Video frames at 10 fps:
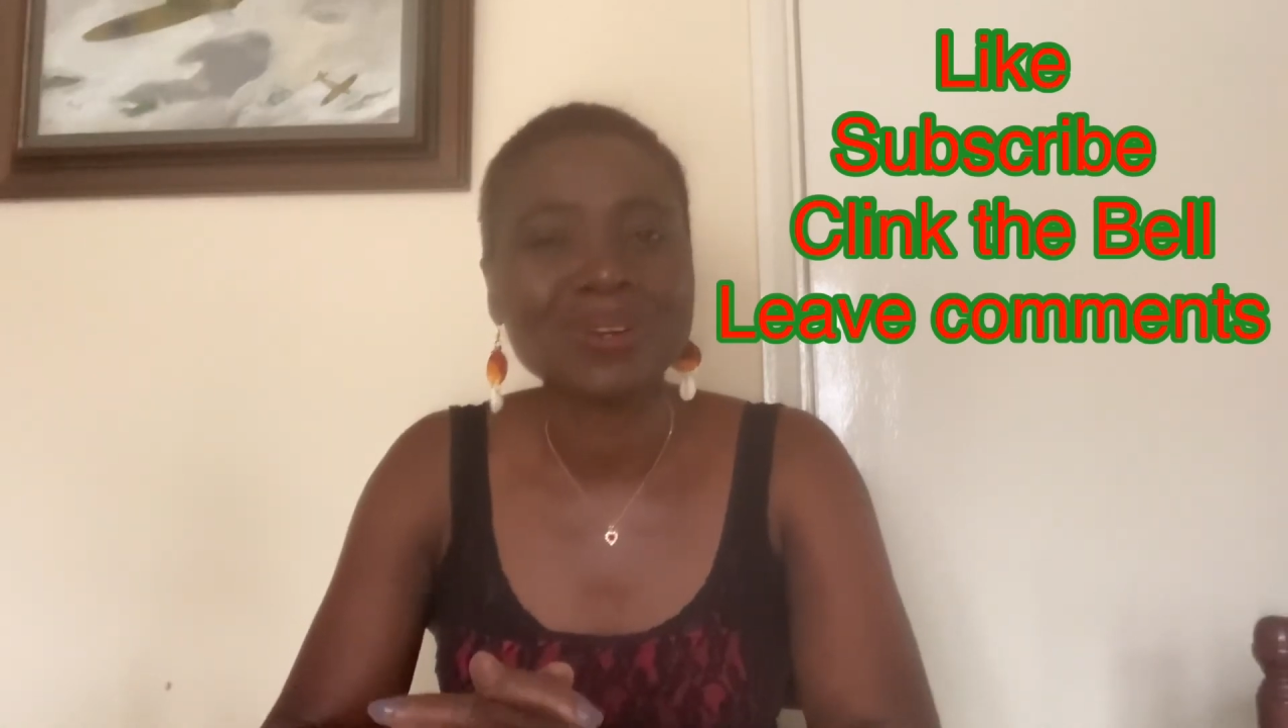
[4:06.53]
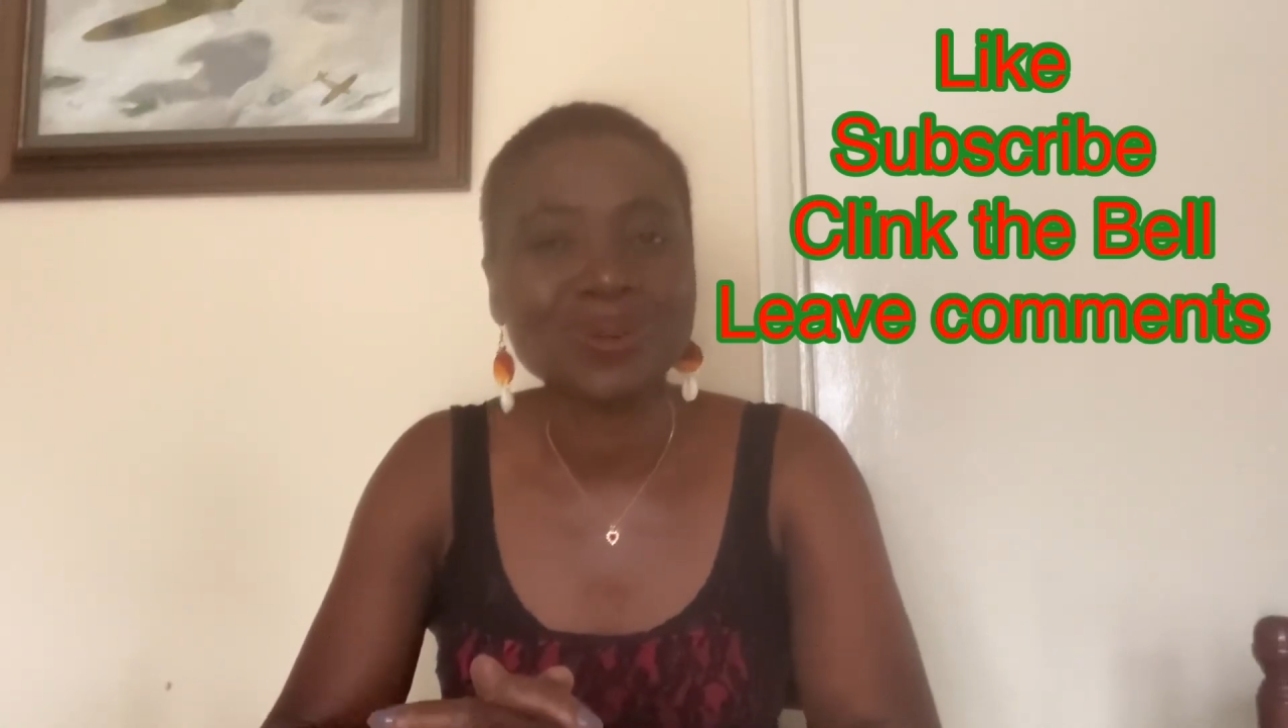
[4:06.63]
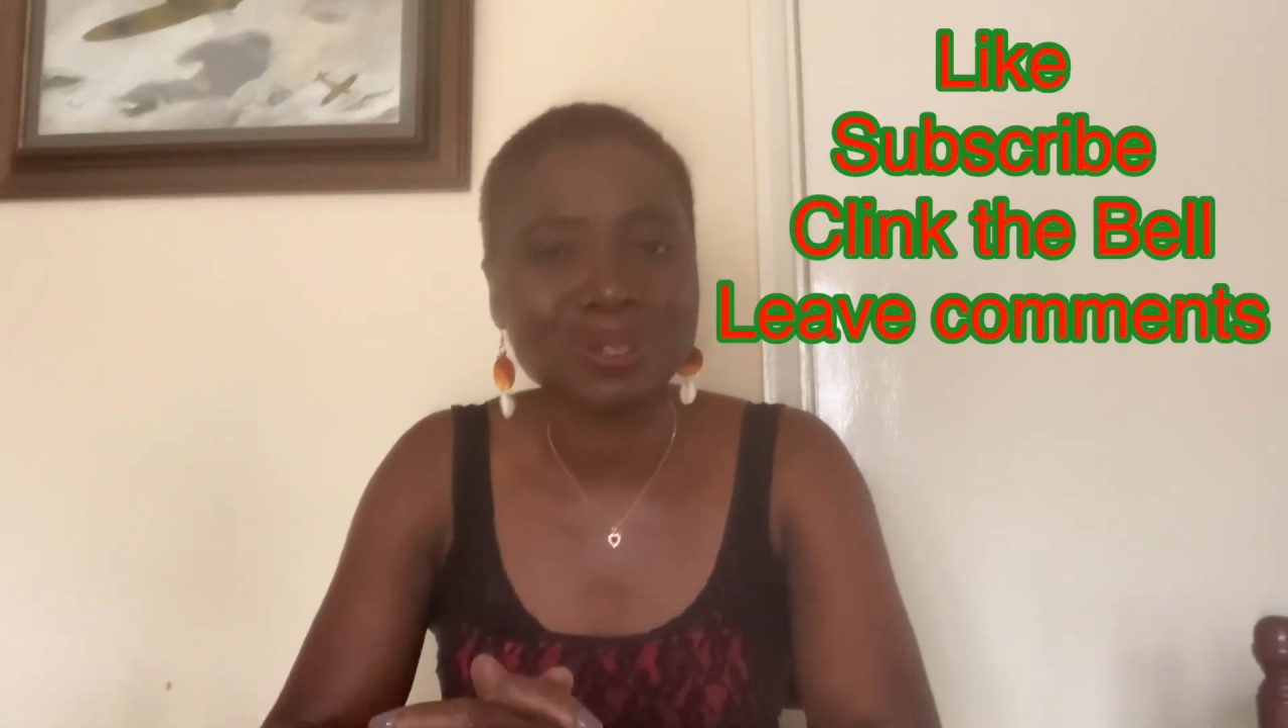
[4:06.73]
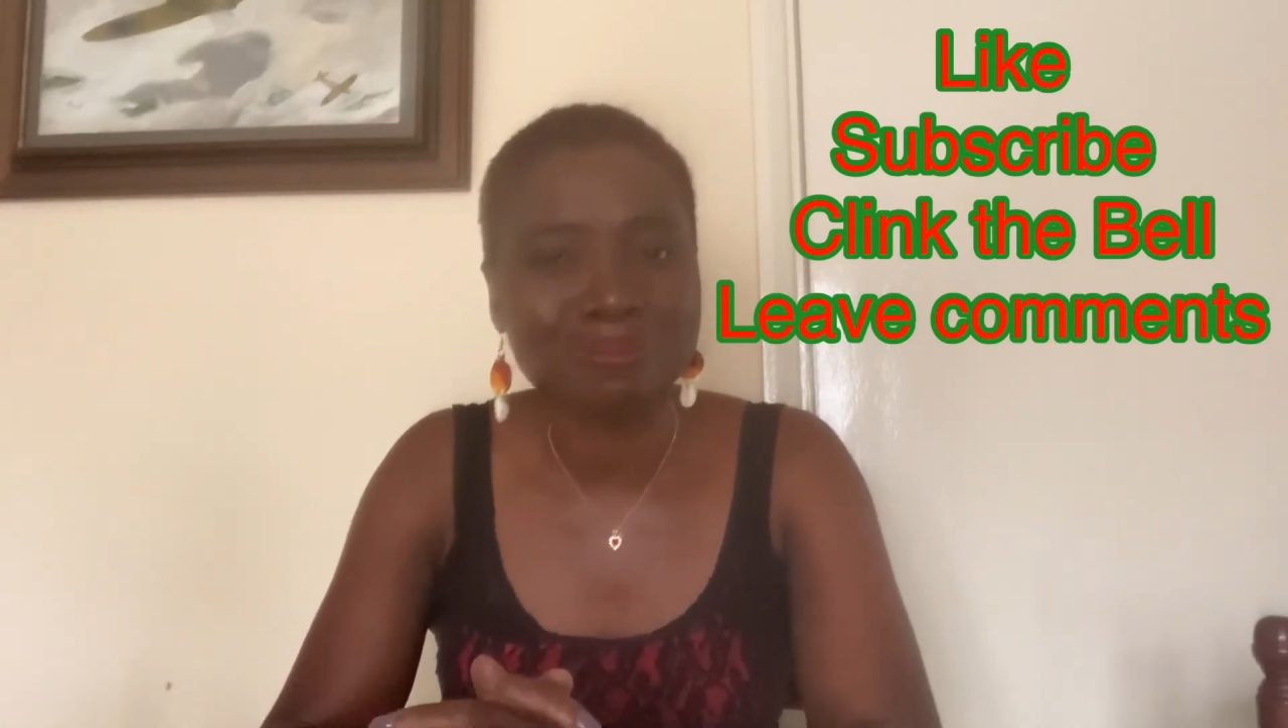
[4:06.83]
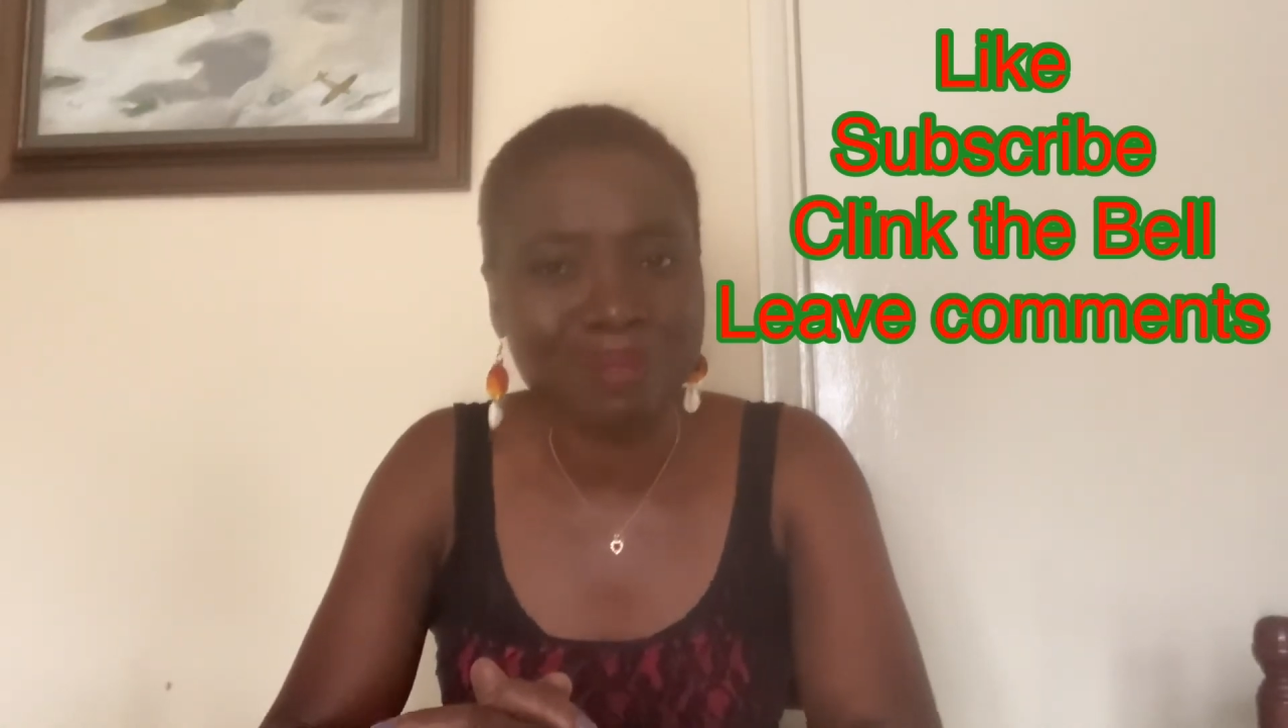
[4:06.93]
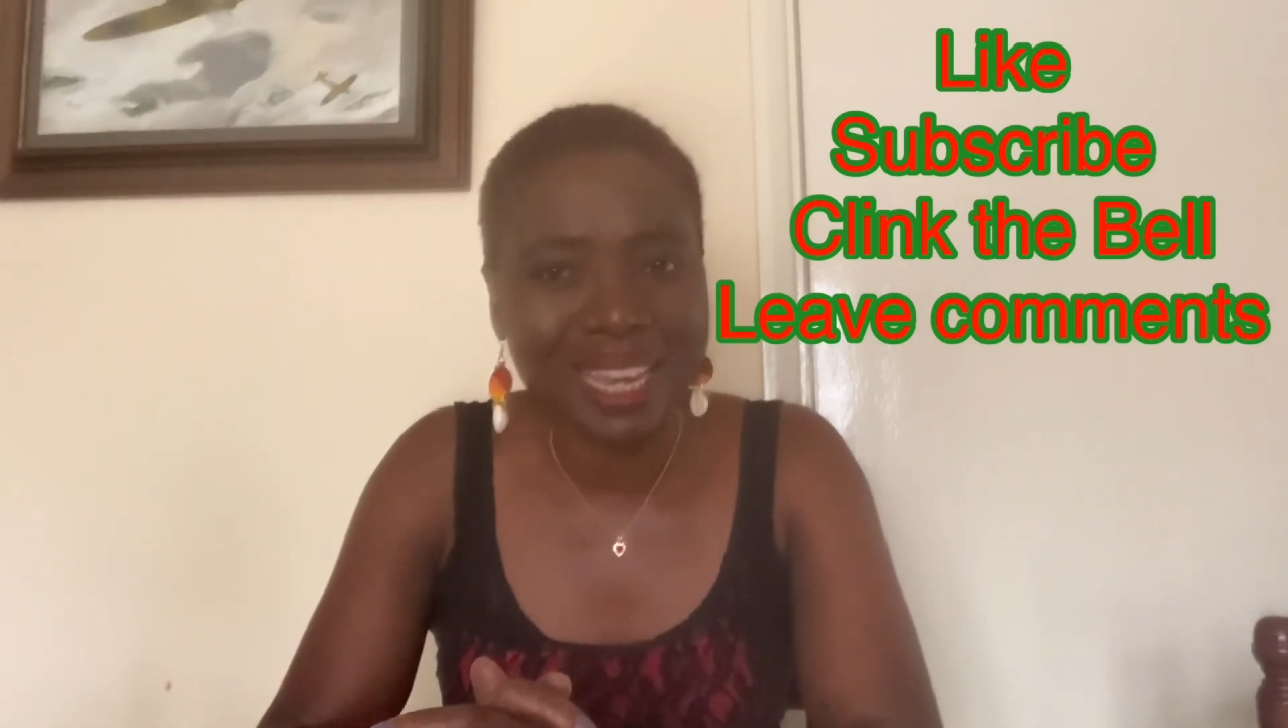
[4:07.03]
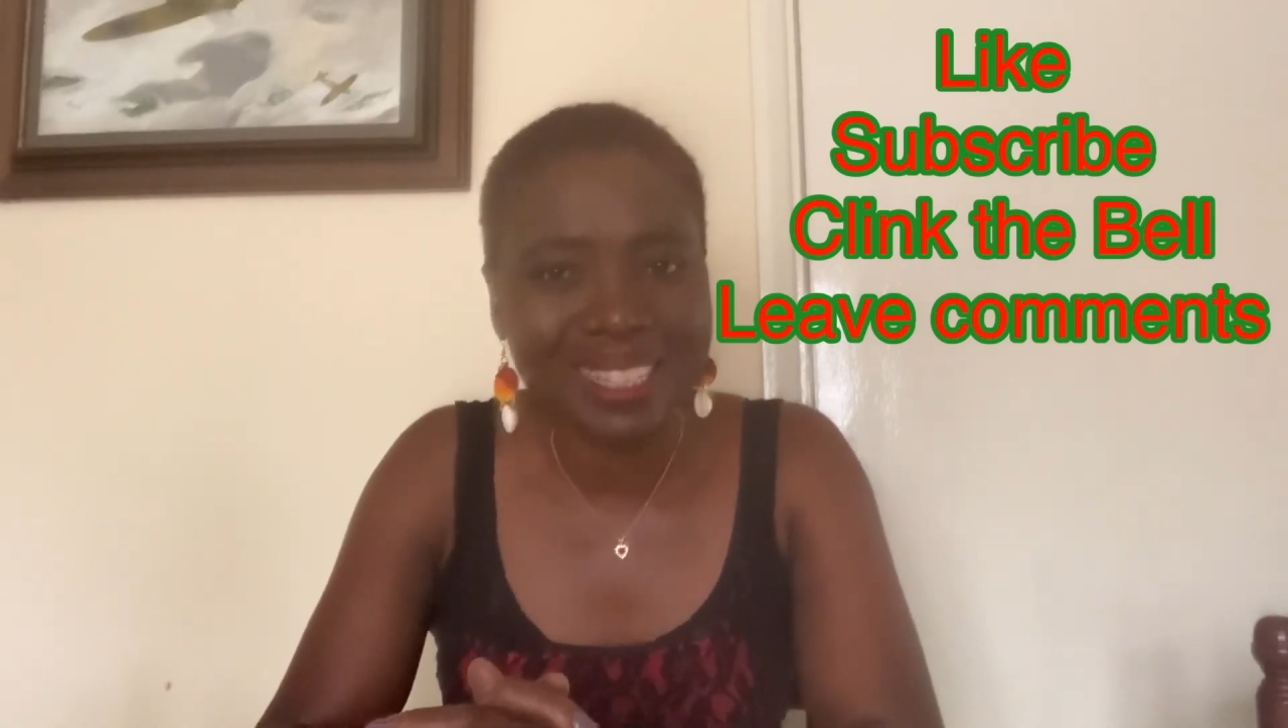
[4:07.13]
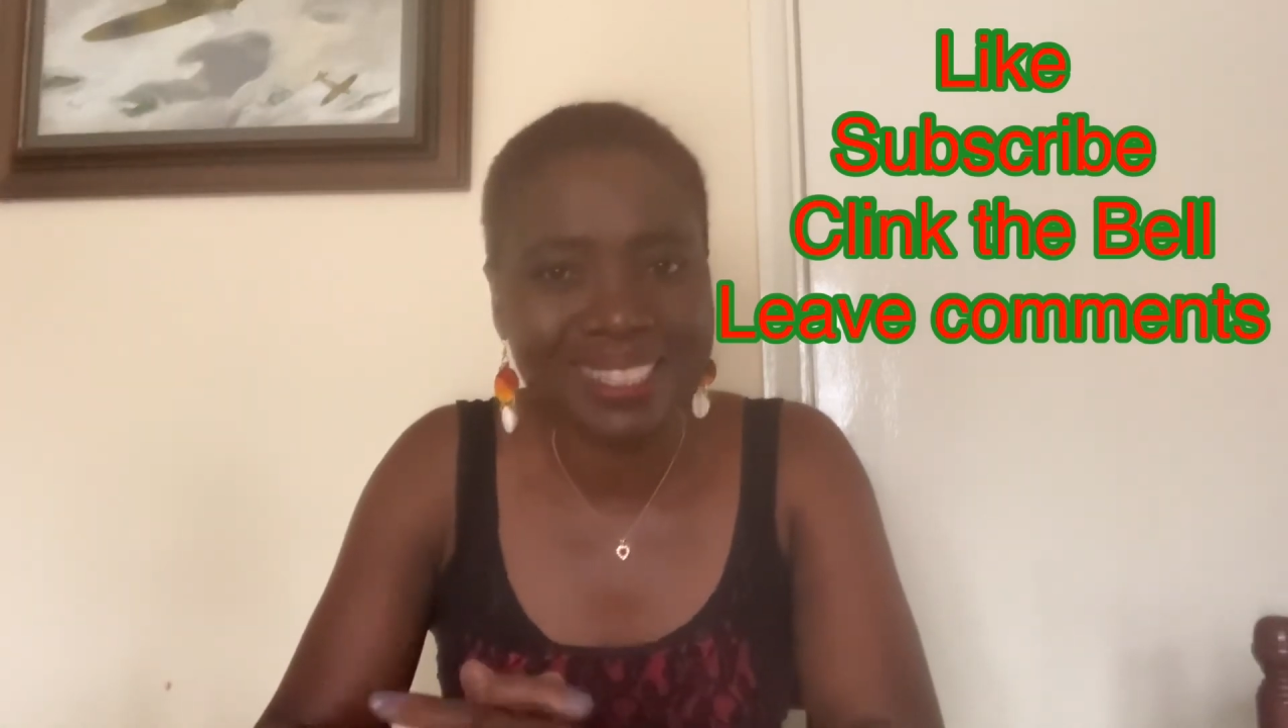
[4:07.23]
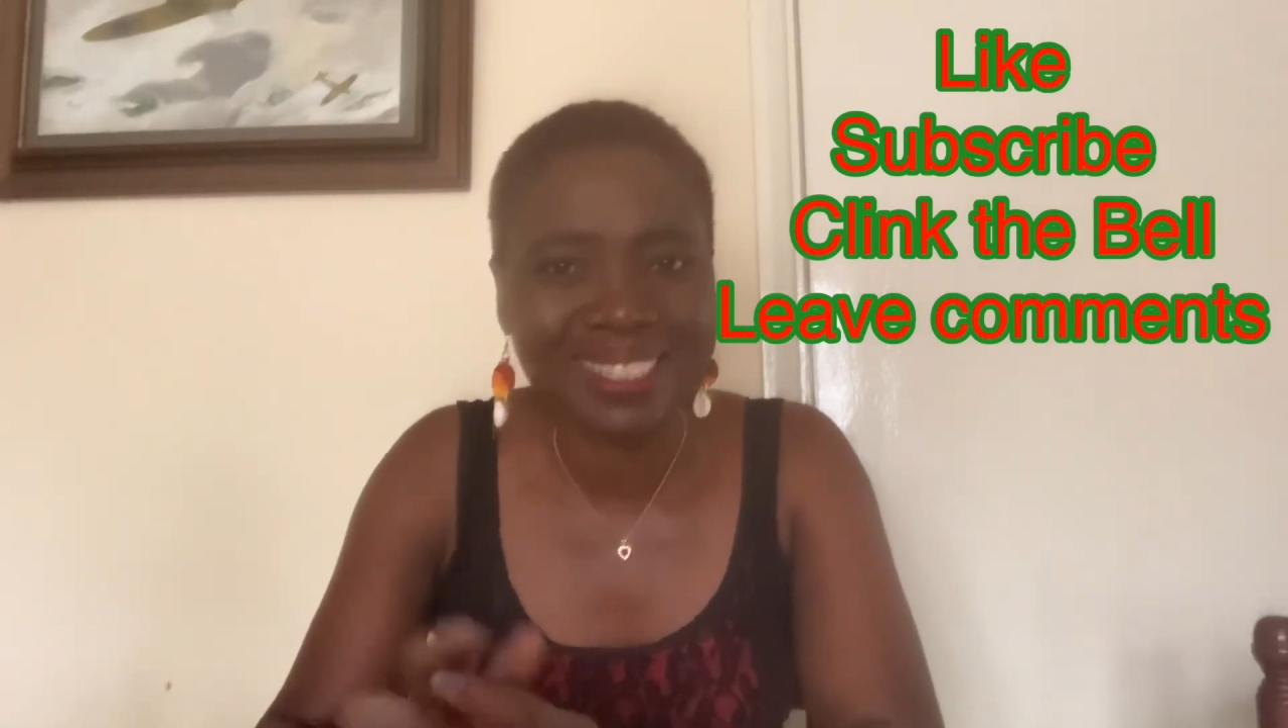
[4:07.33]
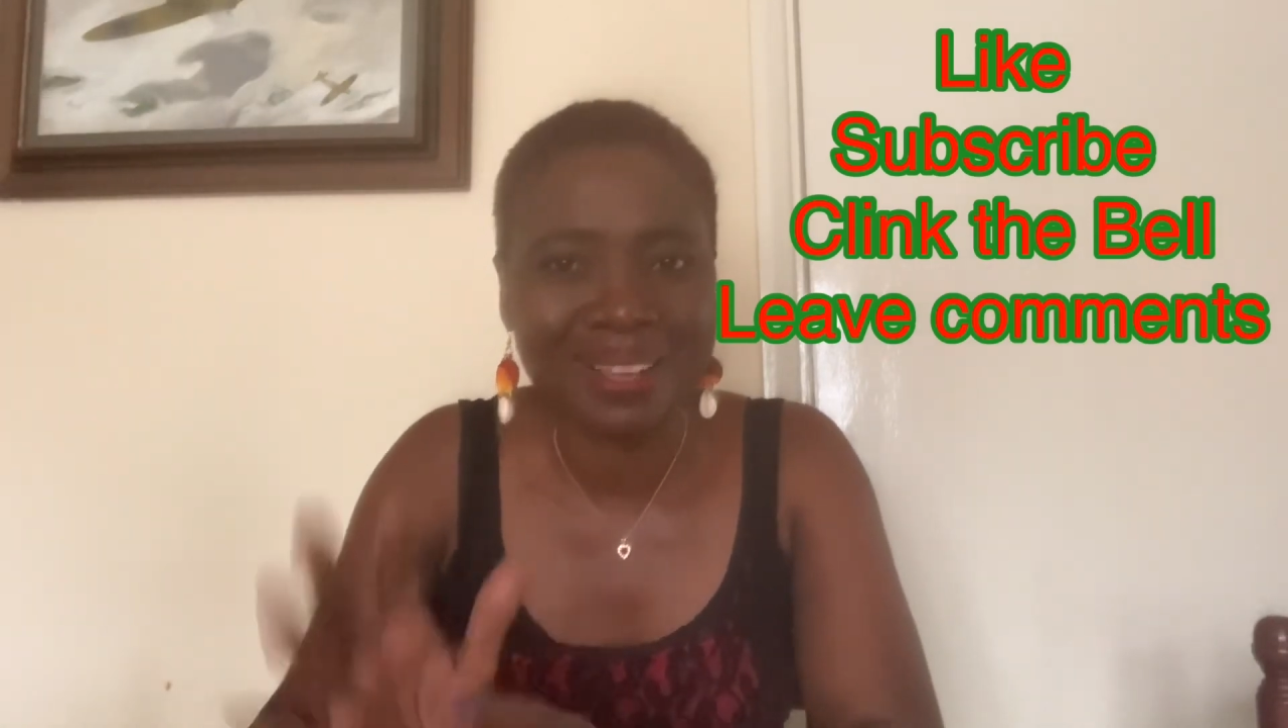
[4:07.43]
God
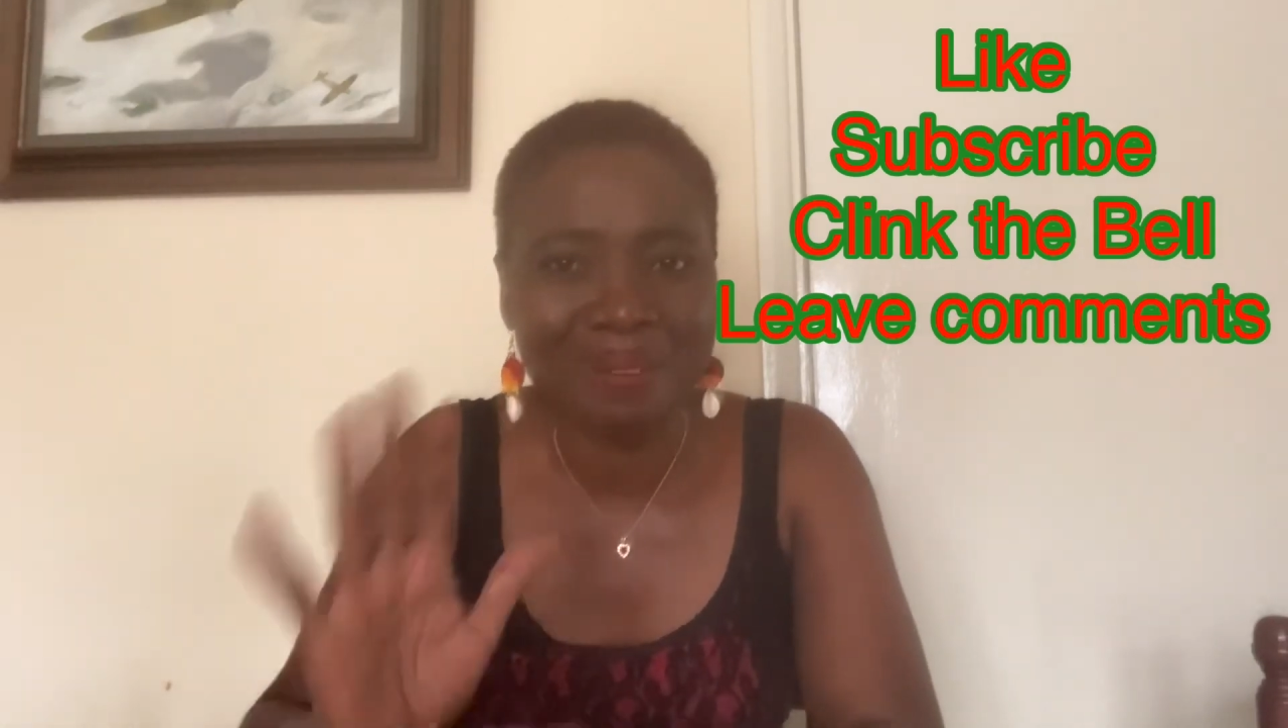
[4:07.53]
bless.